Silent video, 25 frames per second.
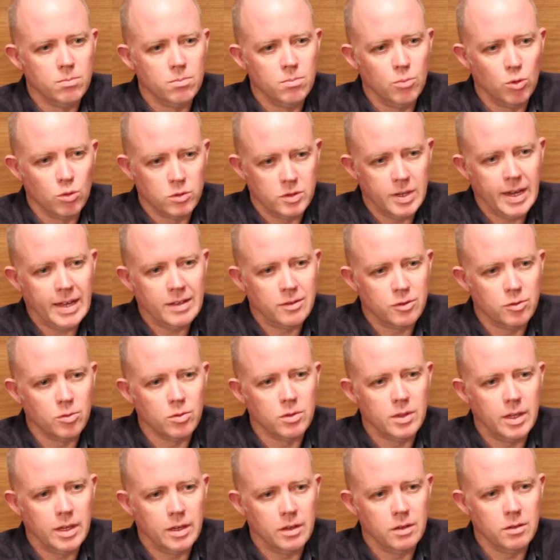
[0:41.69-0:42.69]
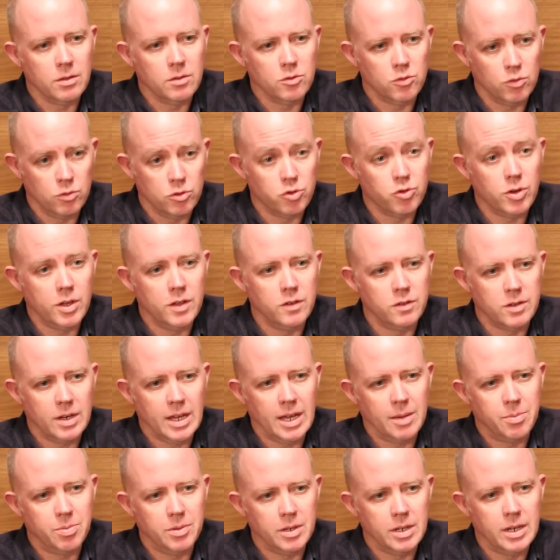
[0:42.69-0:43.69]
more tactical thing or trends that are
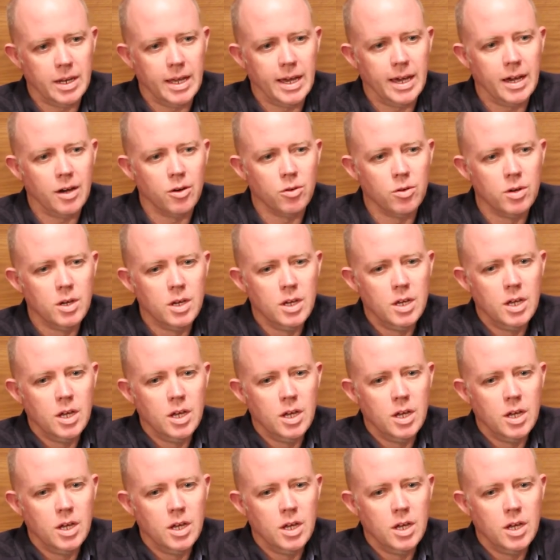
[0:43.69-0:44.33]
happening now.